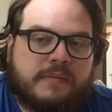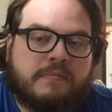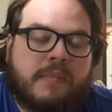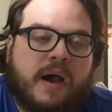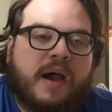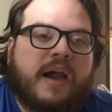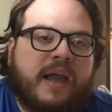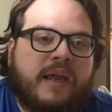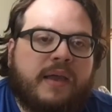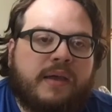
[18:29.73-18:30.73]

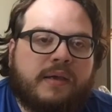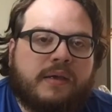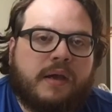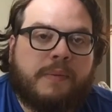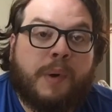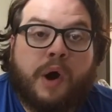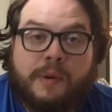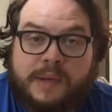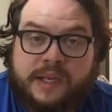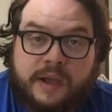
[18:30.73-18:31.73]
my
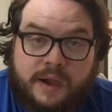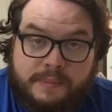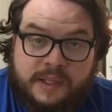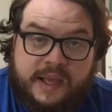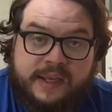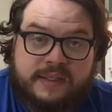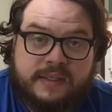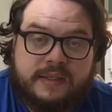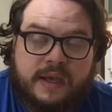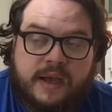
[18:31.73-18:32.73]
apartment complex,